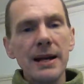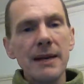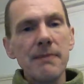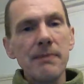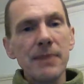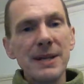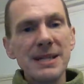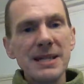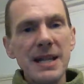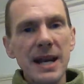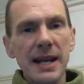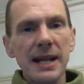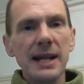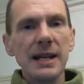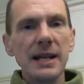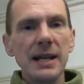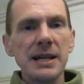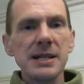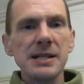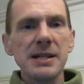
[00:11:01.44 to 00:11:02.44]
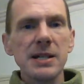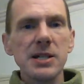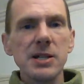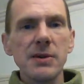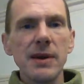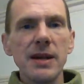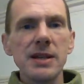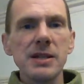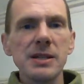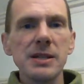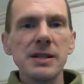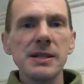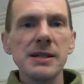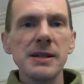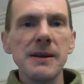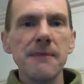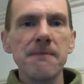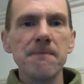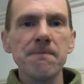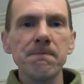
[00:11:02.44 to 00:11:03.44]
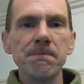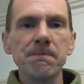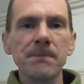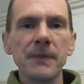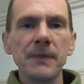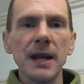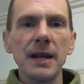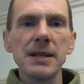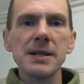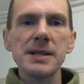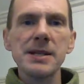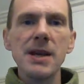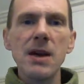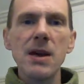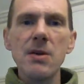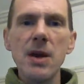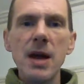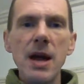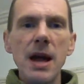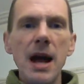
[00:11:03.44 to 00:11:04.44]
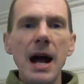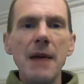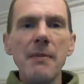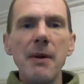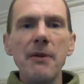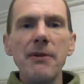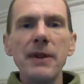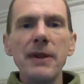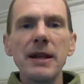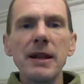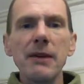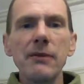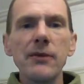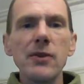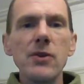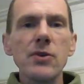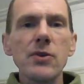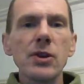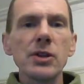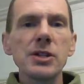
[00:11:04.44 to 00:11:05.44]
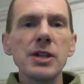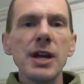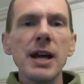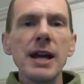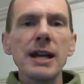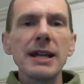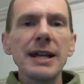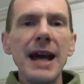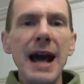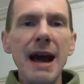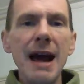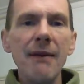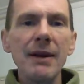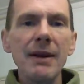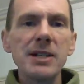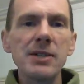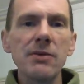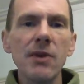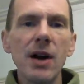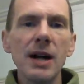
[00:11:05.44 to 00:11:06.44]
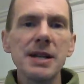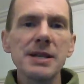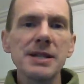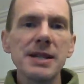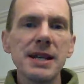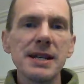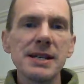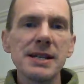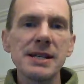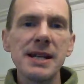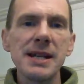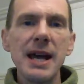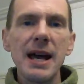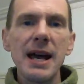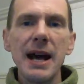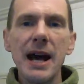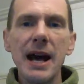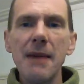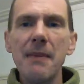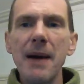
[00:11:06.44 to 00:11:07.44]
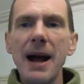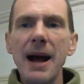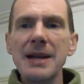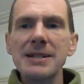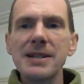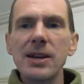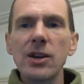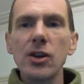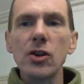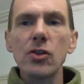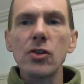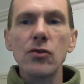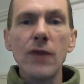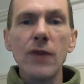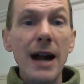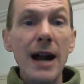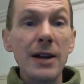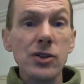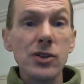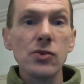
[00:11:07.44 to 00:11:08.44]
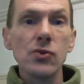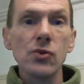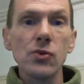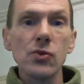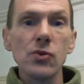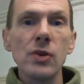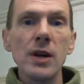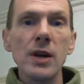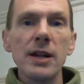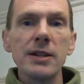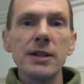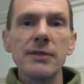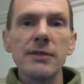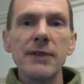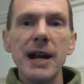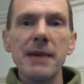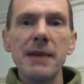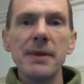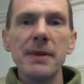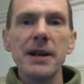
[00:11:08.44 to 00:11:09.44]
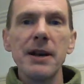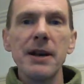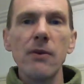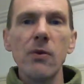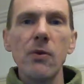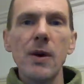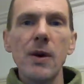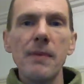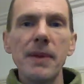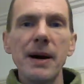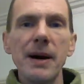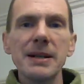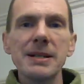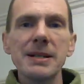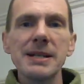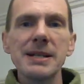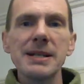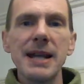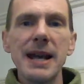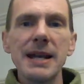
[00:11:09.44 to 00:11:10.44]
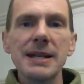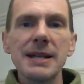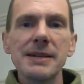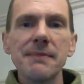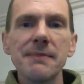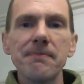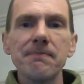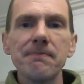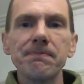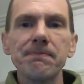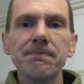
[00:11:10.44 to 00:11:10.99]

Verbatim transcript: and in particular situations. And so um, I think if you could characterize this um, as a gradual development of a one party state.